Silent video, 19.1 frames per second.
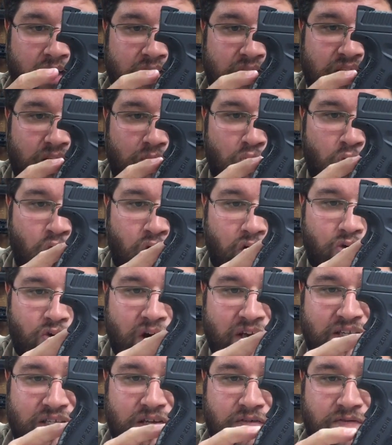some more
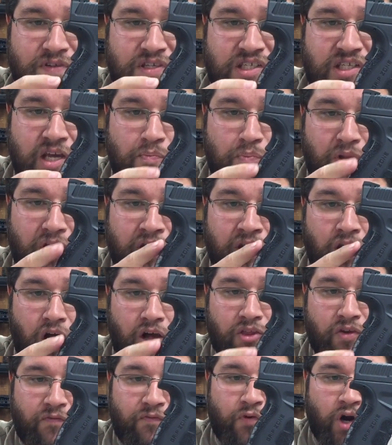aggressive stippling
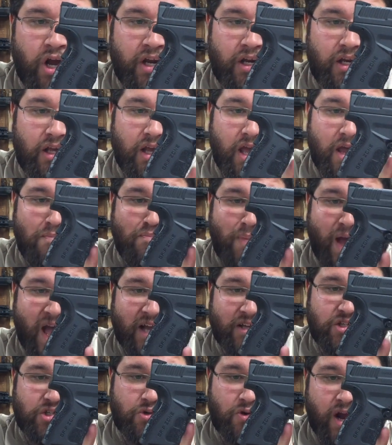on the front and
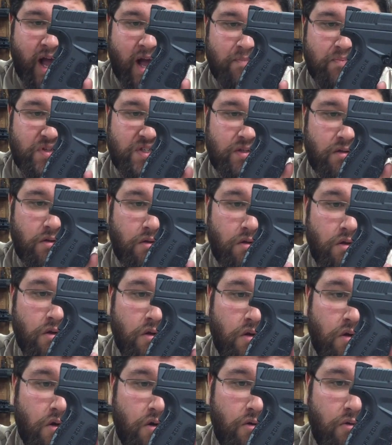back straps
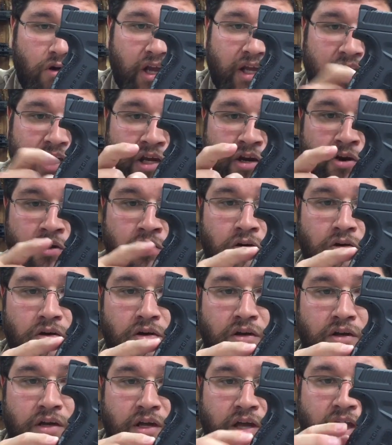right here.
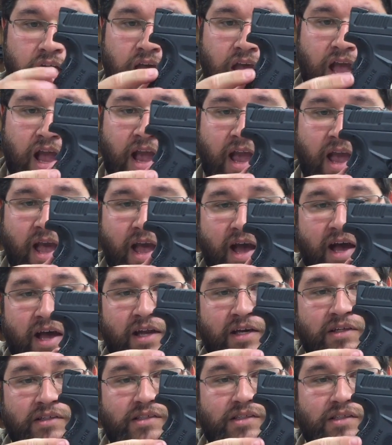
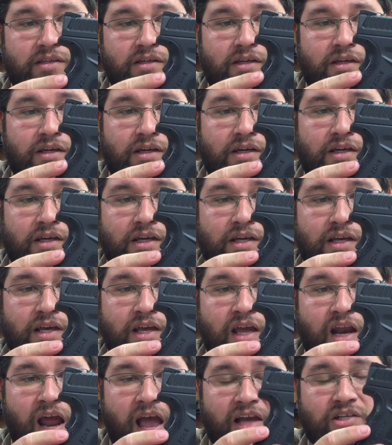And
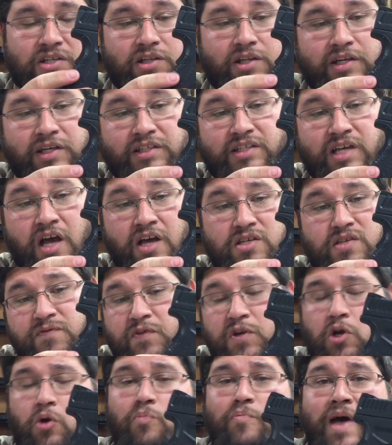it actually does
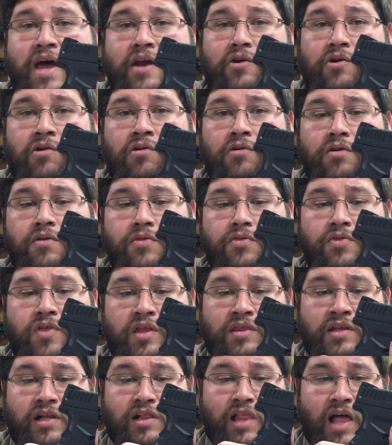feel better
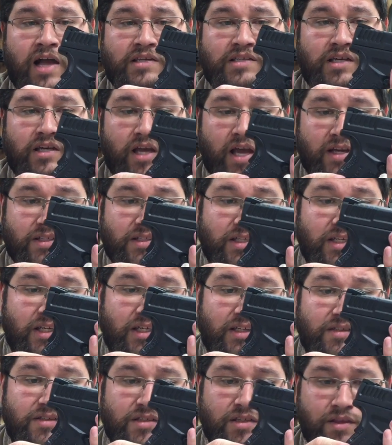than the classic
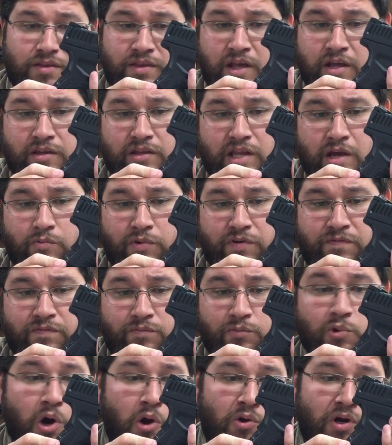XDs that
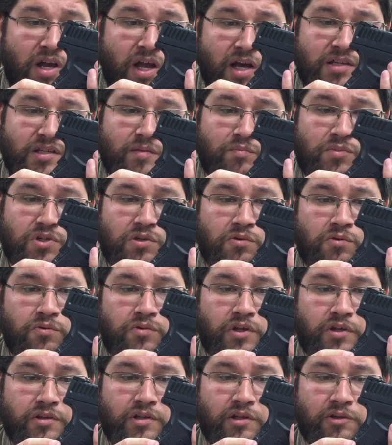we've grown accustomed to,
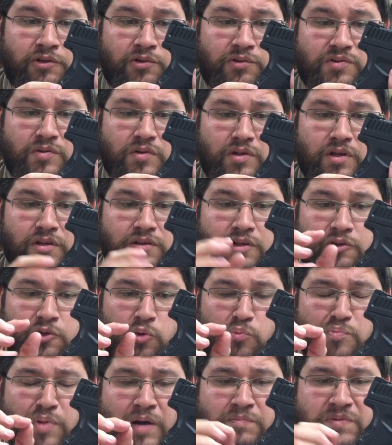the
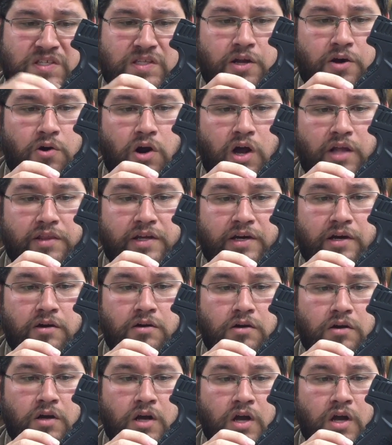little bumps that are on there.